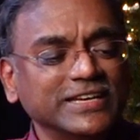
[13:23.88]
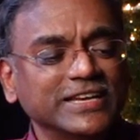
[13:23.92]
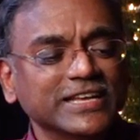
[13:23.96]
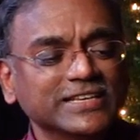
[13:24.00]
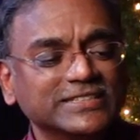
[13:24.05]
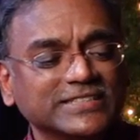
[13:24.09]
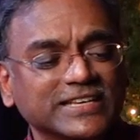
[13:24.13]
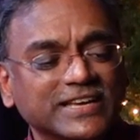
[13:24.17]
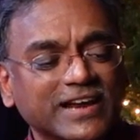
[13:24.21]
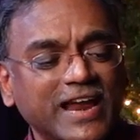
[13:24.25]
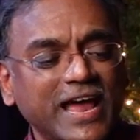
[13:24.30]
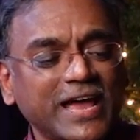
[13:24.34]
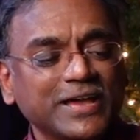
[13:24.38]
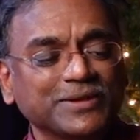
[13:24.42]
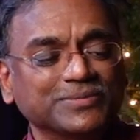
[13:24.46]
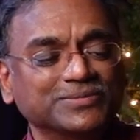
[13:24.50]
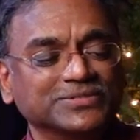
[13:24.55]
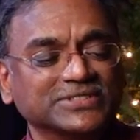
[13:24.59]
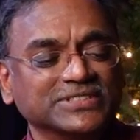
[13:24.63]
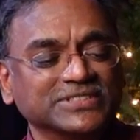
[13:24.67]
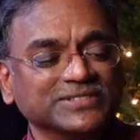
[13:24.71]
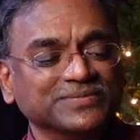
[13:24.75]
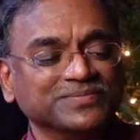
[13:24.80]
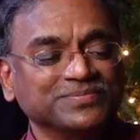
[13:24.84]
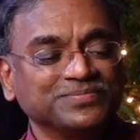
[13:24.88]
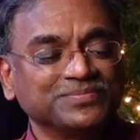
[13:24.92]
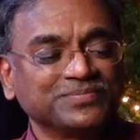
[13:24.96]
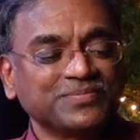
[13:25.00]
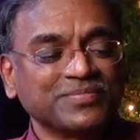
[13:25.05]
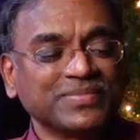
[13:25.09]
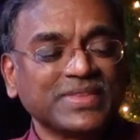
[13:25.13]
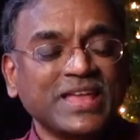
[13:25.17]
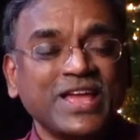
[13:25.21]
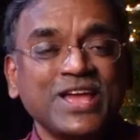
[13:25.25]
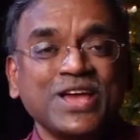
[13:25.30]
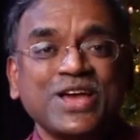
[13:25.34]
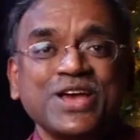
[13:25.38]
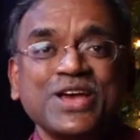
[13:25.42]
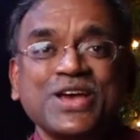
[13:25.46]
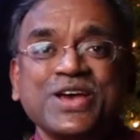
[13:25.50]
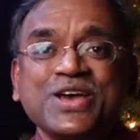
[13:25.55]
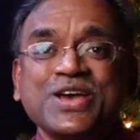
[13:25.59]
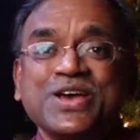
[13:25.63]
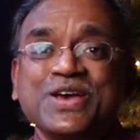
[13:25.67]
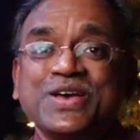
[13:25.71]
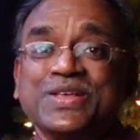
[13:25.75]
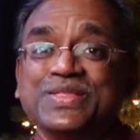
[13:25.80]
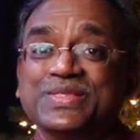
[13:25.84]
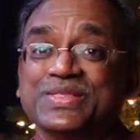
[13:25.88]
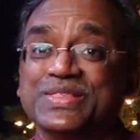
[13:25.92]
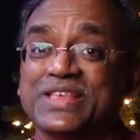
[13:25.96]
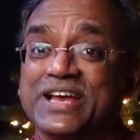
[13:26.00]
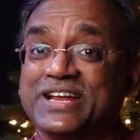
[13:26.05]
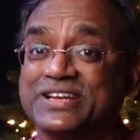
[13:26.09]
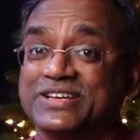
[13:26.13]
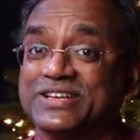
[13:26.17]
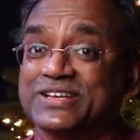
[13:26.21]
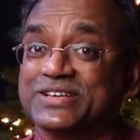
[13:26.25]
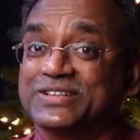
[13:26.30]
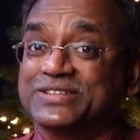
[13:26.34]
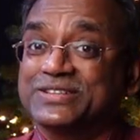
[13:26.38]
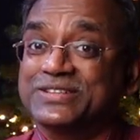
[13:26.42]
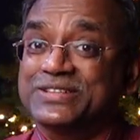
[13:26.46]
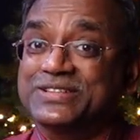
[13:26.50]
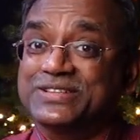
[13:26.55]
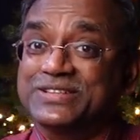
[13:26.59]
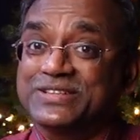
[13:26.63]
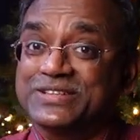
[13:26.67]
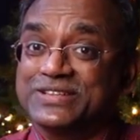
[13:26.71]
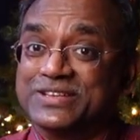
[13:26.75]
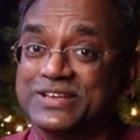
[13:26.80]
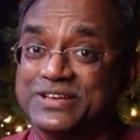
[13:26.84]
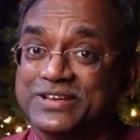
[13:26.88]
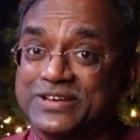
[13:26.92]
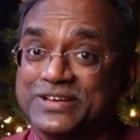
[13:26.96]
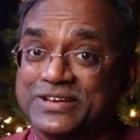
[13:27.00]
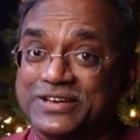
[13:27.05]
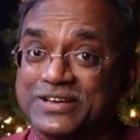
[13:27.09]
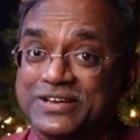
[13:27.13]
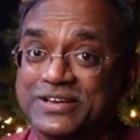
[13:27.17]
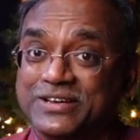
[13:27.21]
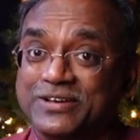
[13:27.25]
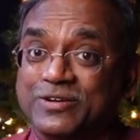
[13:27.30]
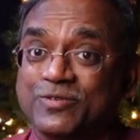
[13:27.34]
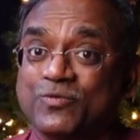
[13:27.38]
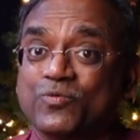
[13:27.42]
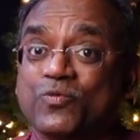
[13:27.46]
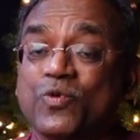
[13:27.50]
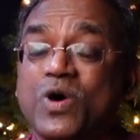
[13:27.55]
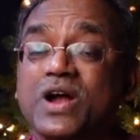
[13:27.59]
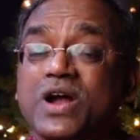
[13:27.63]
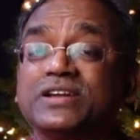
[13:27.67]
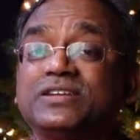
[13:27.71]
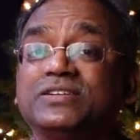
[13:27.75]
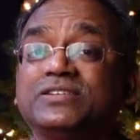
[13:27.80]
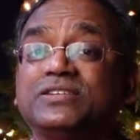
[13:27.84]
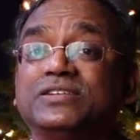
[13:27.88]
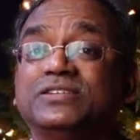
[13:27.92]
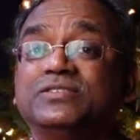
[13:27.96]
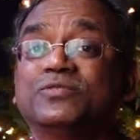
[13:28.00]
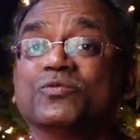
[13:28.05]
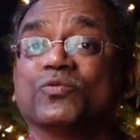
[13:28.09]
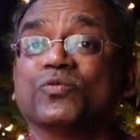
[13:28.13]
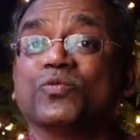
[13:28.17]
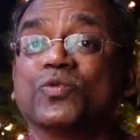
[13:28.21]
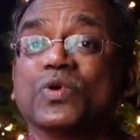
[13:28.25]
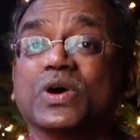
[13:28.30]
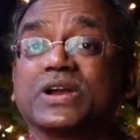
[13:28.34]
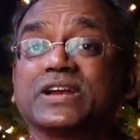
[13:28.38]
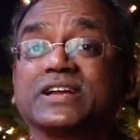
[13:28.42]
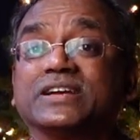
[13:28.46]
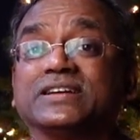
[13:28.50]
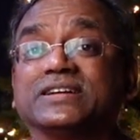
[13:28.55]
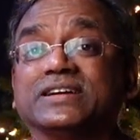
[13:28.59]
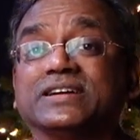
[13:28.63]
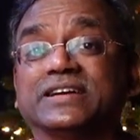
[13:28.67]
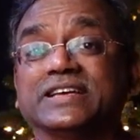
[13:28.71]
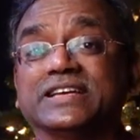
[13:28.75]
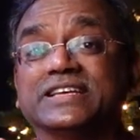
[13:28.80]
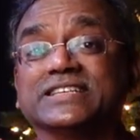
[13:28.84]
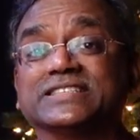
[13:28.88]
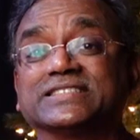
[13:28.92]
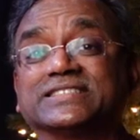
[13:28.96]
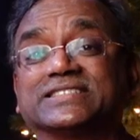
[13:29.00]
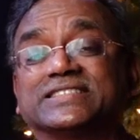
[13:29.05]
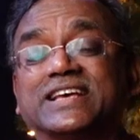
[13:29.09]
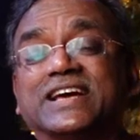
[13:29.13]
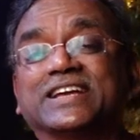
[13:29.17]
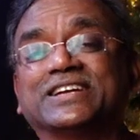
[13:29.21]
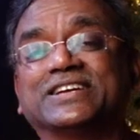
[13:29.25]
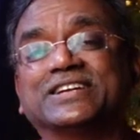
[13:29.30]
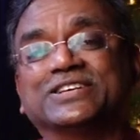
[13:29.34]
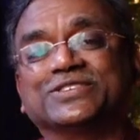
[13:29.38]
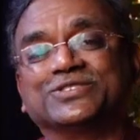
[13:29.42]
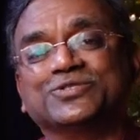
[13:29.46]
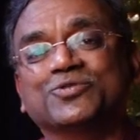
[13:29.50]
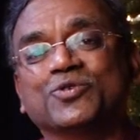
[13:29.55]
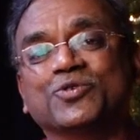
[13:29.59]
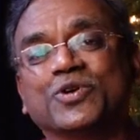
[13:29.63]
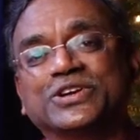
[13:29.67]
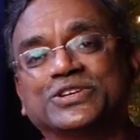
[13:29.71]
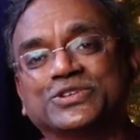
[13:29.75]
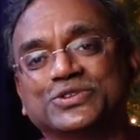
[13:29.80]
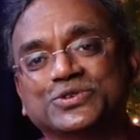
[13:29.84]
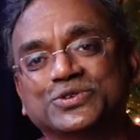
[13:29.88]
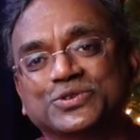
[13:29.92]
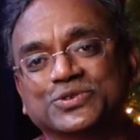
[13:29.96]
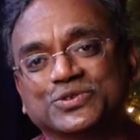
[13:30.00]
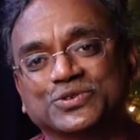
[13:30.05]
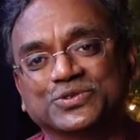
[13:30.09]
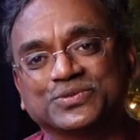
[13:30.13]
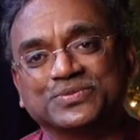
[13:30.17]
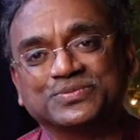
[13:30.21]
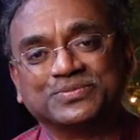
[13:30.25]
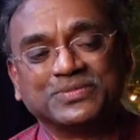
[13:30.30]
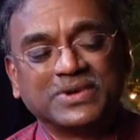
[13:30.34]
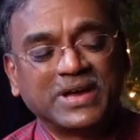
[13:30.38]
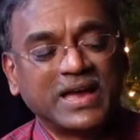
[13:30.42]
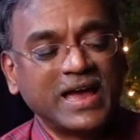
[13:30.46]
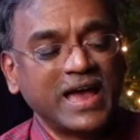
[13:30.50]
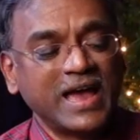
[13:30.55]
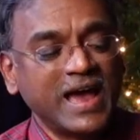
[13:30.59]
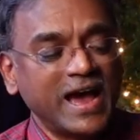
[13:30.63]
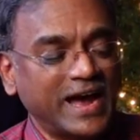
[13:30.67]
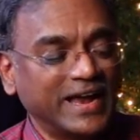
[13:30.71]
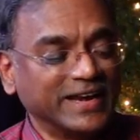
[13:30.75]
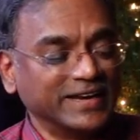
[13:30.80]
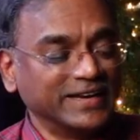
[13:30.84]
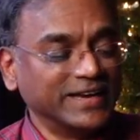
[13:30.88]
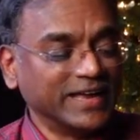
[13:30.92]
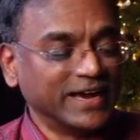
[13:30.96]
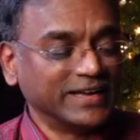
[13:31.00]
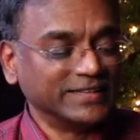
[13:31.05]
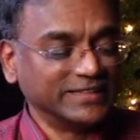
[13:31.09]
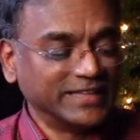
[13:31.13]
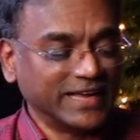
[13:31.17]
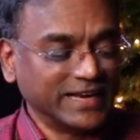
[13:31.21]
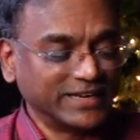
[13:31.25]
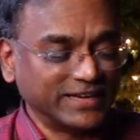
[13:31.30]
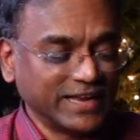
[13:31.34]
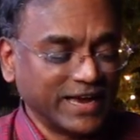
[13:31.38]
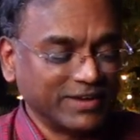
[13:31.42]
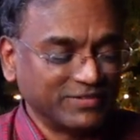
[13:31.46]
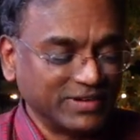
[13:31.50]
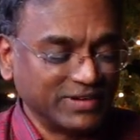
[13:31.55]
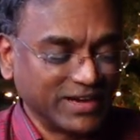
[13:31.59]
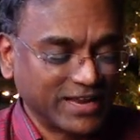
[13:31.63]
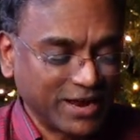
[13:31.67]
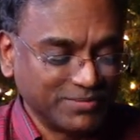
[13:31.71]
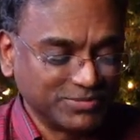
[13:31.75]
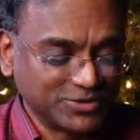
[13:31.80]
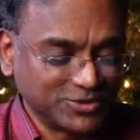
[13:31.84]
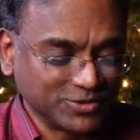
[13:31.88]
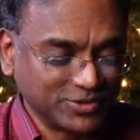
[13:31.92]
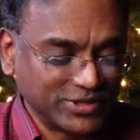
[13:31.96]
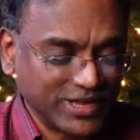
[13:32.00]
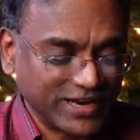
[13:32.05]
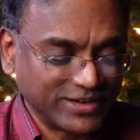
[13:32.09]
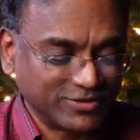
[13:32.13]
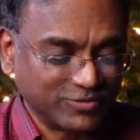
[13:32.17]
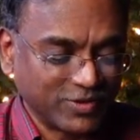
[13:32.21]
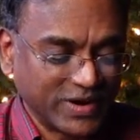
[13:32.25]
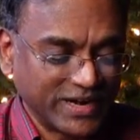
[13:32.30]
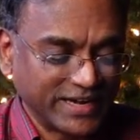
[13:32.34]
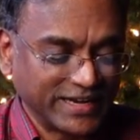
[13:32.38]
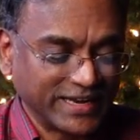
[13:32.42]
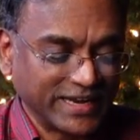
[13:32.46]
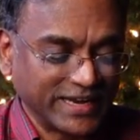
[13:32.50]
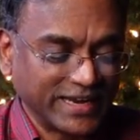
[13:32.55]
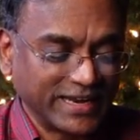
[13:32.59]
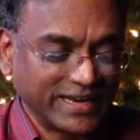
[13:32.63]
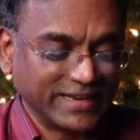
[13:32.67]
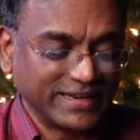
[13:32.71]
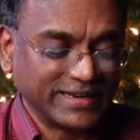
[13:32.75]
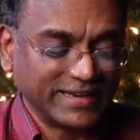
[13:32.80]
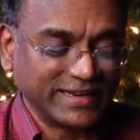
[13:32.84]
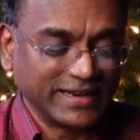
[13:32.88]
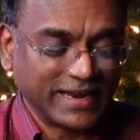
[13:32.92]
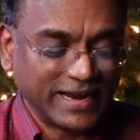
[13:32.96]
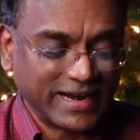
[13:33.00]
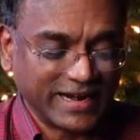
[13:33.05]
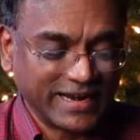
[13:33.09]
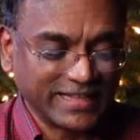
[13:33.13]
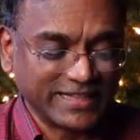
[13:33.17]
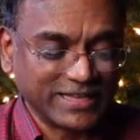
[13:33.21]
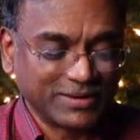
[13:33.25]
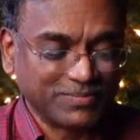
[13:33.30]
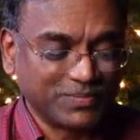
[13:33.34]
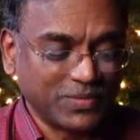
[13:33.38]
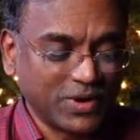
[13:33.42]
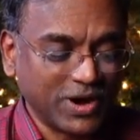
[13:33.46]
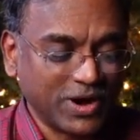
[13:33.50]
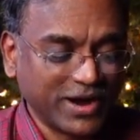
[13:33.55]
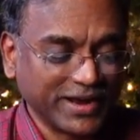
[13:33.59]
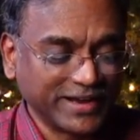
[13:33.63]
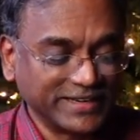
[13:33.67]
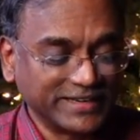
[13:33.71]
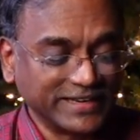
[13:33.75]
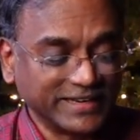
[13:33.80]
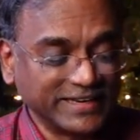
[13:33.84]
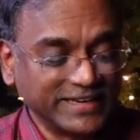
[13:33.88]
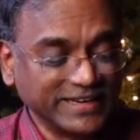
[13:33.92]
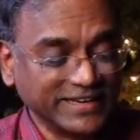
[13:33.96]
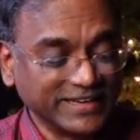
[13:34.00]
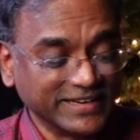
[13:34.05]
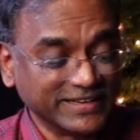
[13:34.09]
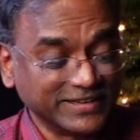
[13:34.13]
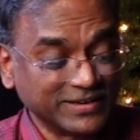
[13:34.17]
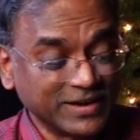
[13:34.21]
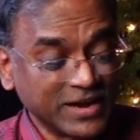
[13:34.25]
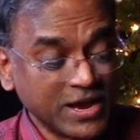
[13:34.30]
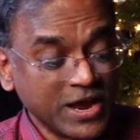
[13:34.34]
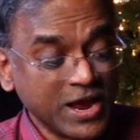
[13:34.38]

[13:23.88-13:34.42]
describes that what work his son is going to do. And that I will come to that one in another point here.